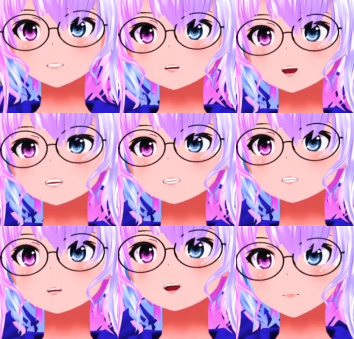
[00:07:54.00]
on each
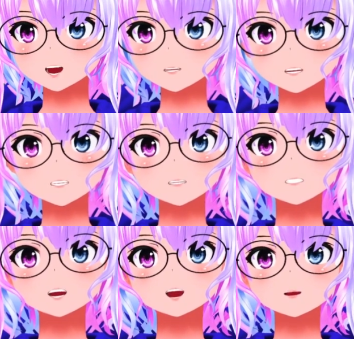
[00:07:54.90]
one, you're gonna click
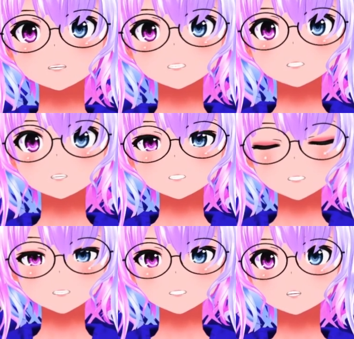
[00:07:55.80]
on the conditions